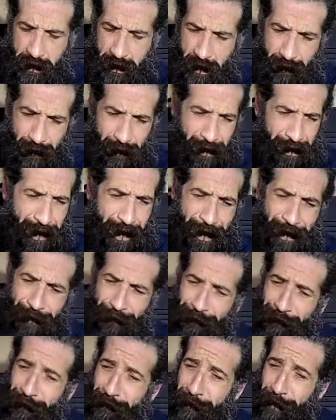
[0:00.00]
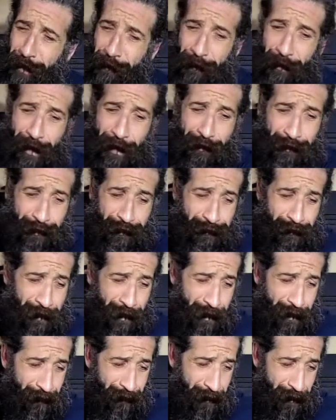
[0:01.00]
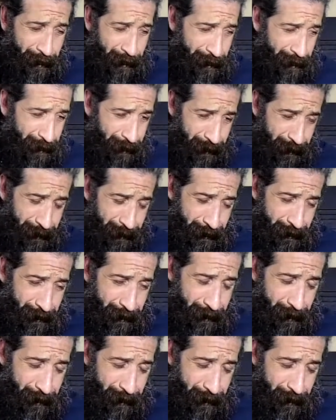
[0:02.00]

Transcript: or something. I don't remember. I was very, very little.